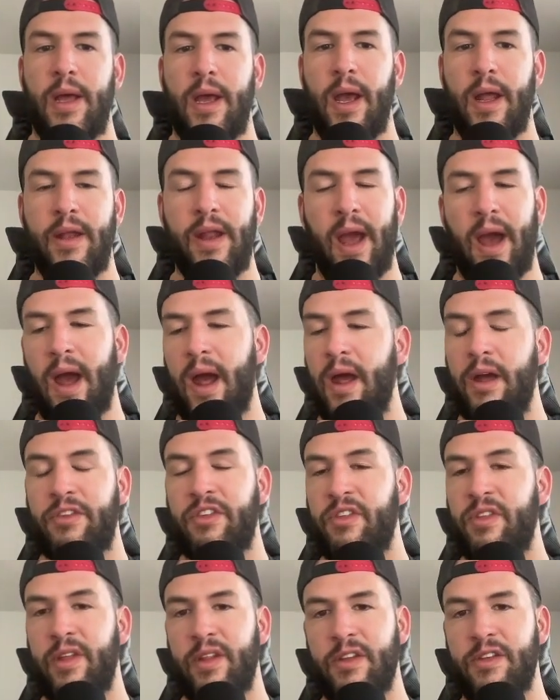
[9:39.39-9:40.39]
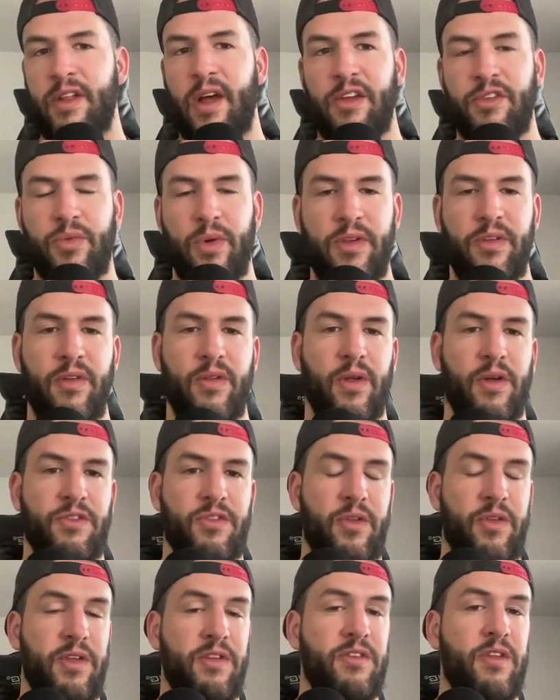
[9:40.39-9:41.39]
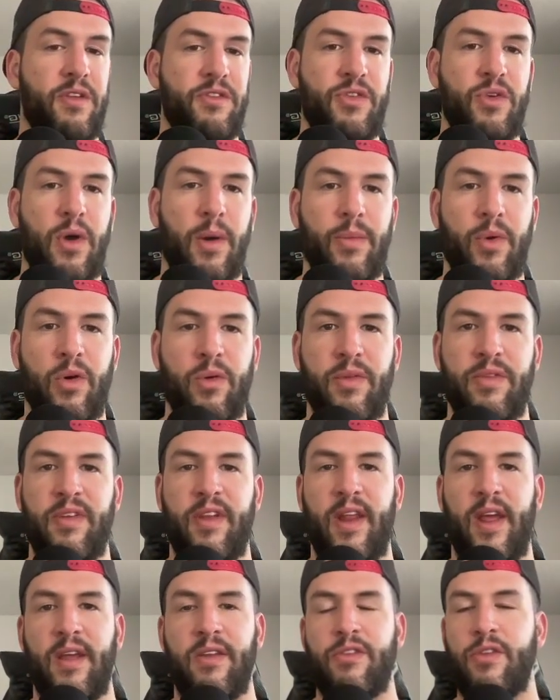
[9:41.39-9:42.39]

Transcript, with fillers: And yeah, I just think this line's way too low. So these are the two I'm going with today.